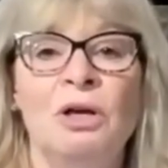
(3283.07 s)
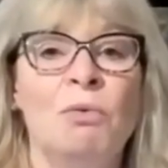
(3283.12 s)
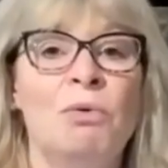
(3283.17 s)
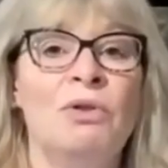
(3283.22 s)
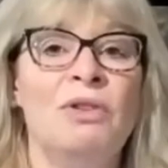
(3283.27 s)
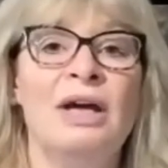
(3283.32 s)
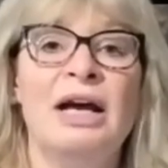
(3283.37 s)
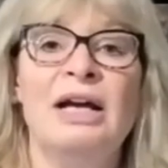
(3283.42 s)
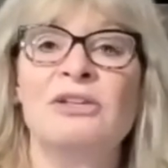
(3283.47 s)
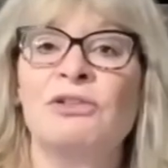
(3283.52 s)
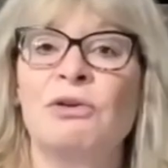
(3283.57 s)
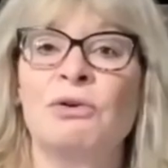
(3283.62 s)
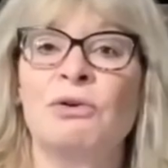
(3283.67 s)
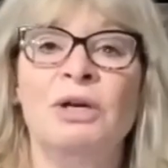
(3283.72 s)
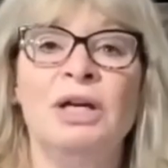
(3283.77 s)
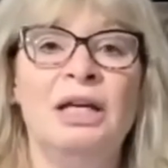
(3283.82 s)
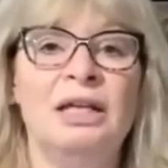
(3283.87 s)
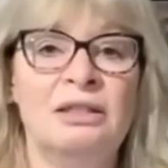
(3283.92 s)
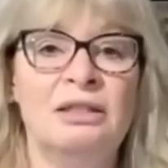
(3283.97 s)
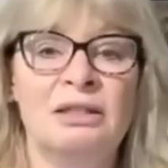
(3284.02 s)
Well, that's
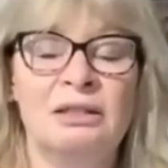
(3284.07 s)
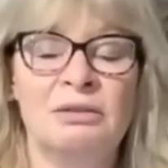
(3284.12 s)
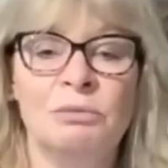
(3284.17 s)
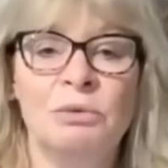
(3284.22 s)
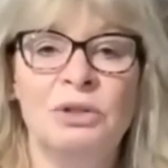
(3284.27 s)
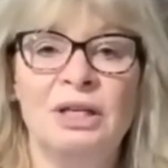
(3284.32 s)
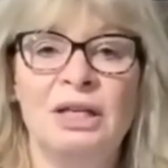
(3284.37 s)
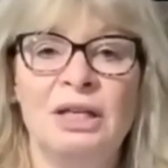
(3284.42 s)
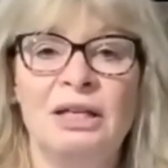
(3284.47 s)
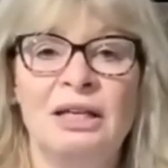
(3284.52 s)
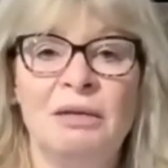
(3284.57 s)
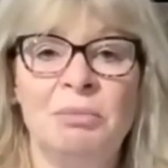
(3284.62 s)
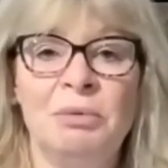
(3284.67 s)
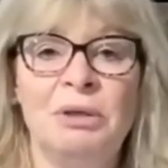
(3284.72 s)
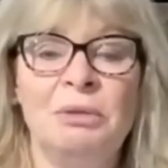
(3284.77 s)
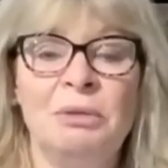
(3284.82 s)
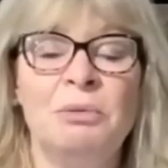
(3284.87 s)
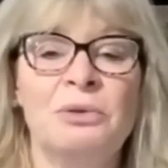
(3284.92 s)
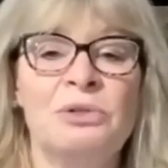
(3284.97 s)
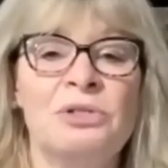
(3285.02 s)
great. Well, then let
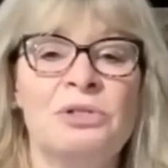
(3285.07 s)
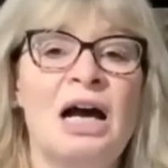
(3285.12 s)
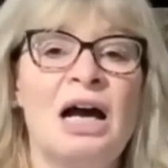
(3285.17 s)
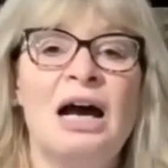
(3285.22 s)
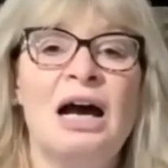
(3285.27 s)
people see.